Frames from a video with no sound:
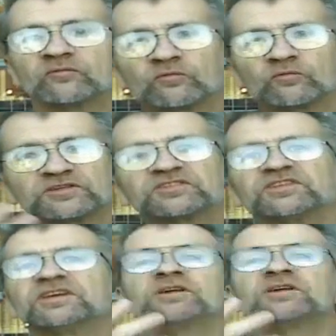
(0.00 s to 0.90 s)

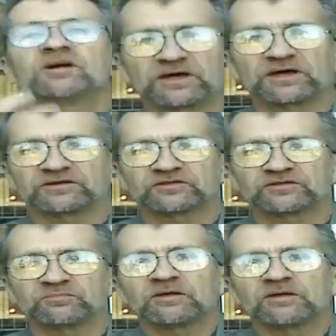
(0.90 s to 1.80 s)
receiving a blessing
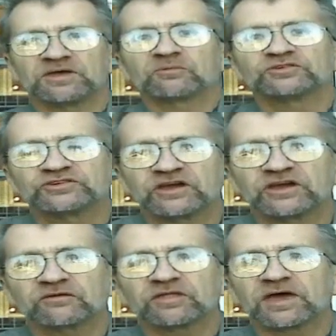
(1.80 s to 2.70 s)
to be able to
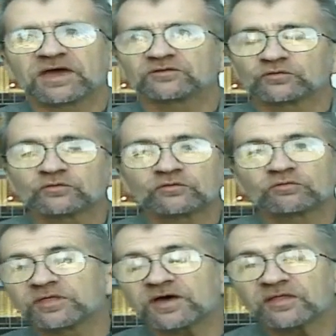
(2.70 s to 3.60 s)
share that truth
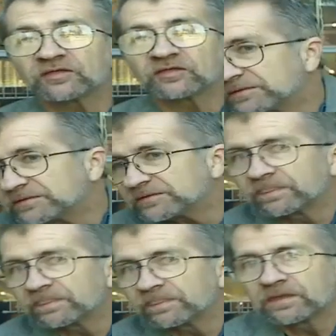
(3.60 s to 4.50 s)
with others, but
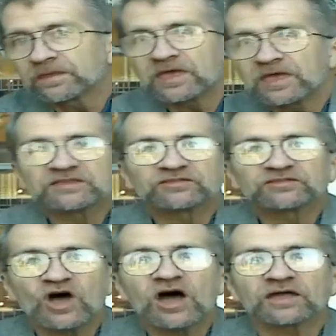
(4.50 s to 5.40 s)
it's
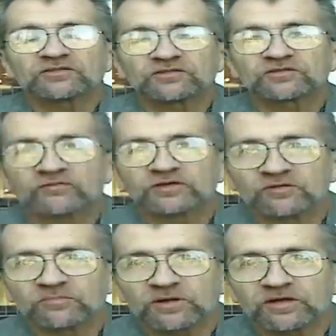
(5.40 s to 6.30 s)
not serving
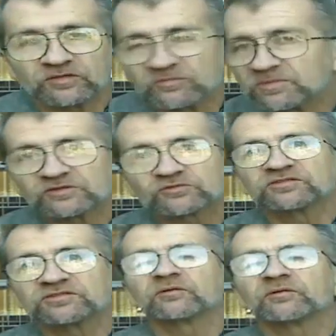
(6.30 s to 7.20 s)
your brother. The ministry
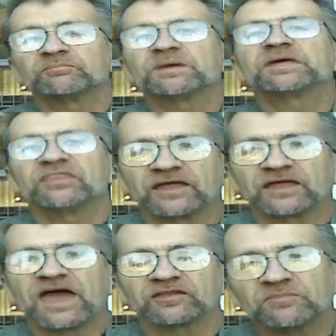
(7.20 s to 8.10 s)
has never been
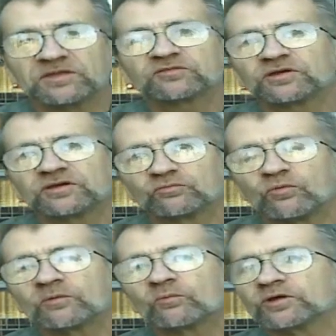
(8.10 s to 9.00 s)
that. The ministry is
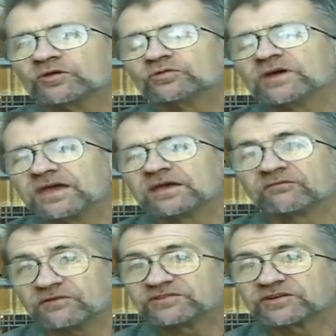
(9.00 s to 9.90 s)
one where you take
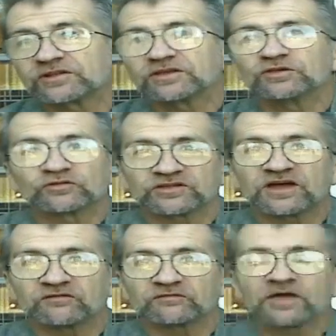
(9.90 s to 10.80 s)
physically
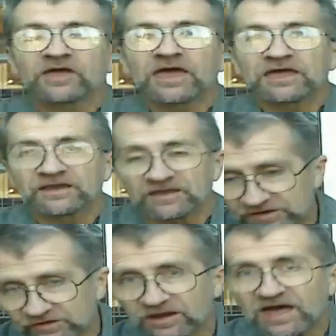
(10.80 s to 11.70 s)
yourself and lay
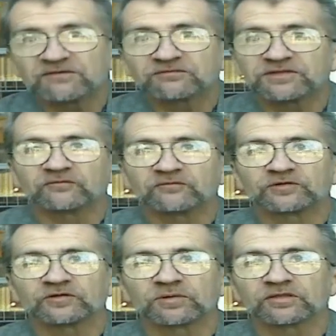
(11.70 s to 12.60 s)
your life down for
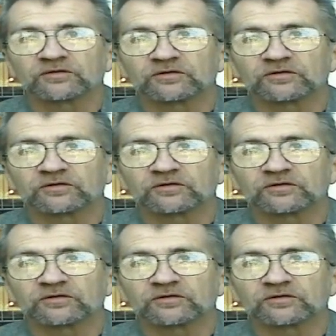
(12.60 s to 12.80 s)
your brother